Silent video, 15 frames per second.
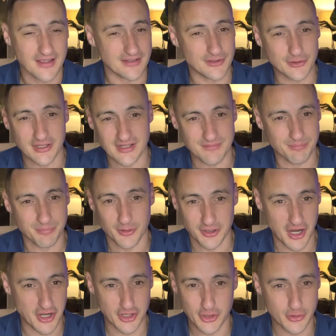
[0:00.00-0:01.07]
you can put
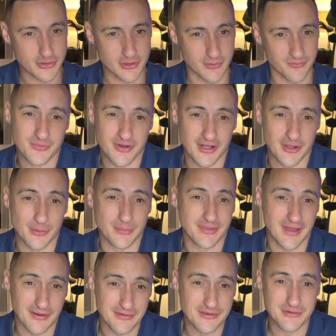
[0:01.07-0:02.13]
on a YouTube video
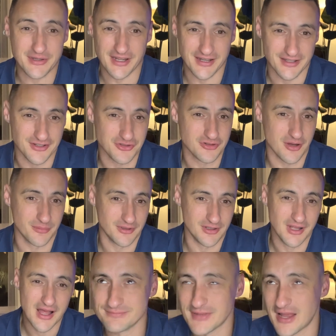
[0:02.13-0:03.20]
without you getting in
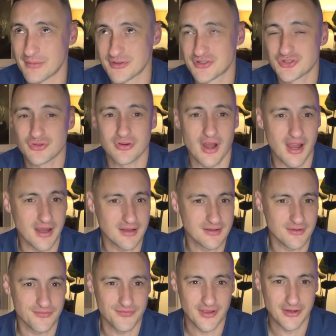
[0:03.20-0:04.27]
trouble. I was trying
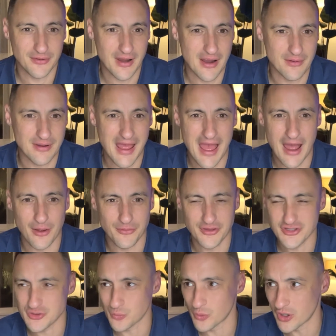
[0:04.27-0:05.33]
to figure out how
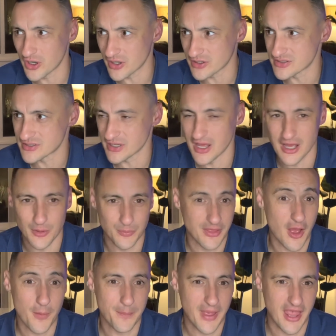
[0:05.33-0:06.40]
this works uh,
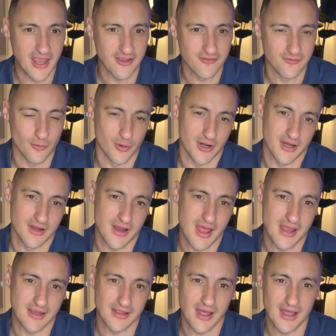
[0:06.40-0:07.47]
without paying for it.
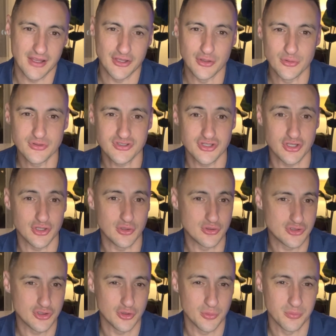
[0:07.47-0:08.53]
I, I used the
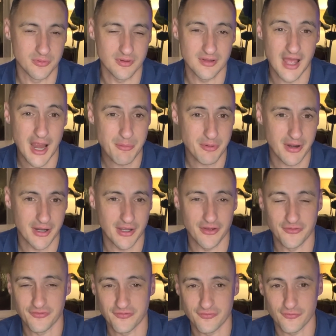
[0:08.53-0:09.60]
YouTube library
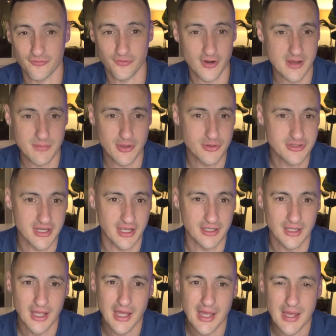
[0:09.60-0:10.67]
of free music,
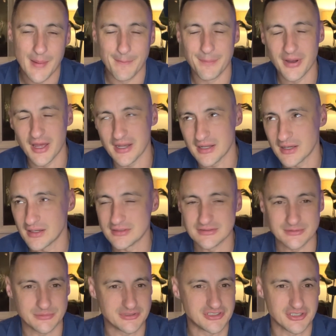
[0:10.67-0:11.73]
but oh,
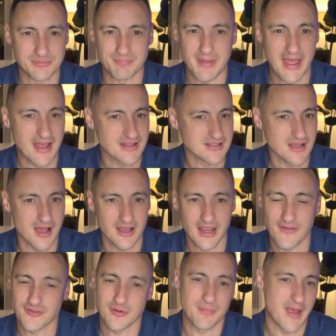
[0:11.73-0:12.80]
it was just bad song
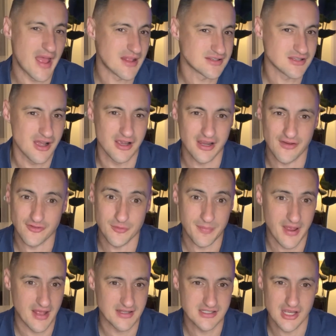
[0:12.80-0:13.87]
after bad song after
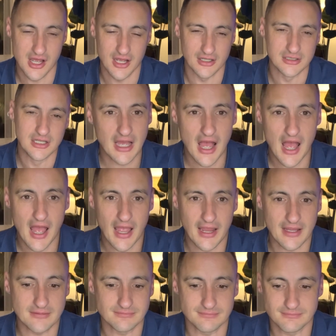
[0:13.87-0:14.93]
bad song.
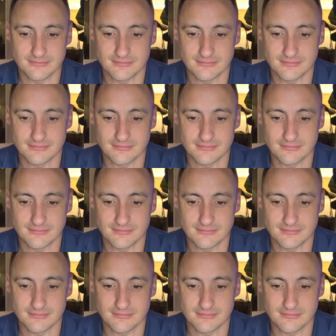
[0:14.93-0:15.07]
I